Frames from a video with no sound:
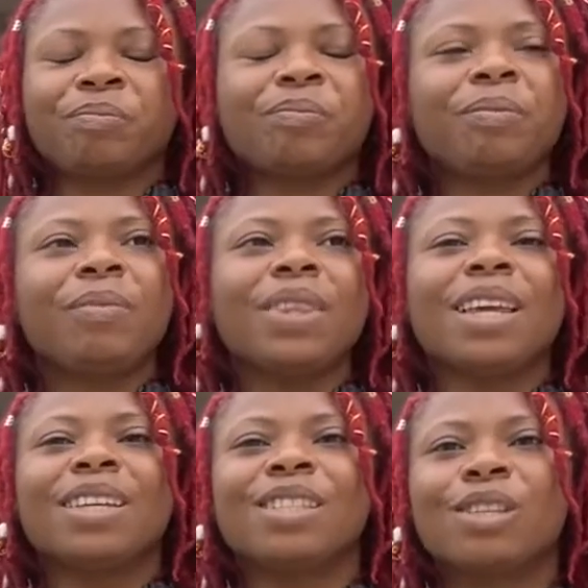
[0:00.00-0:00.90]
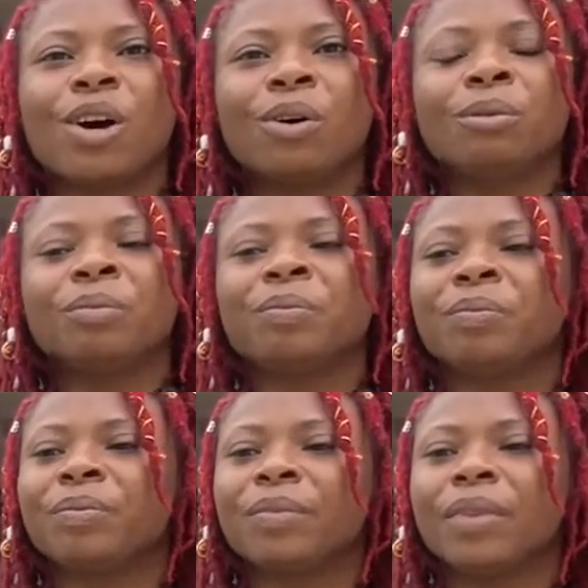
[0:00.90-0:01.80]
people would have just been like, oh
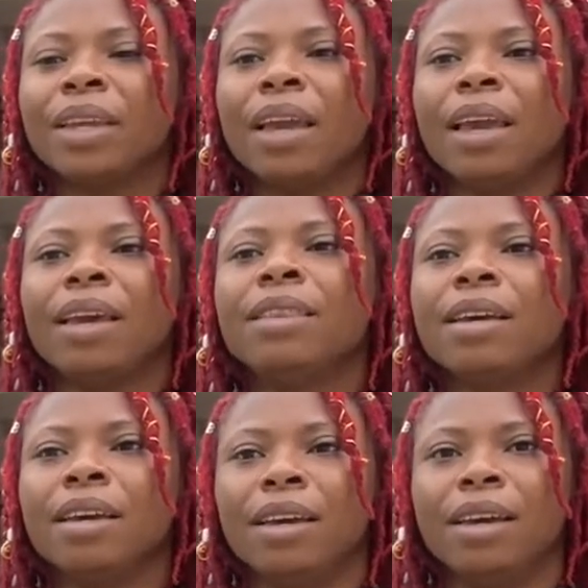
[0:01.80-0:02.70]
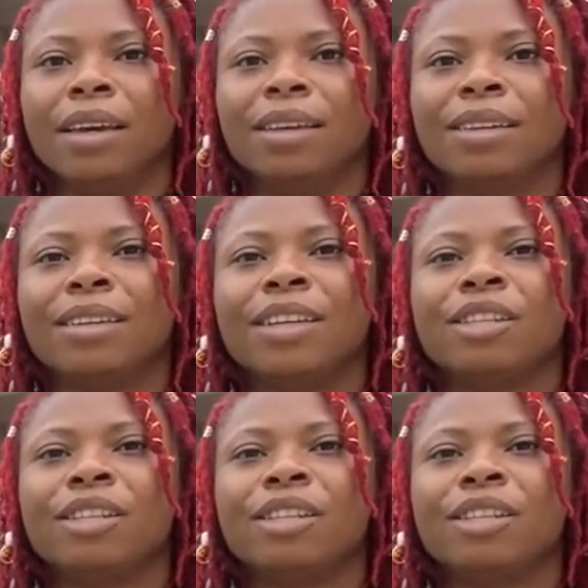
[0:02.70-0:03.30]
my God, why is she doing that?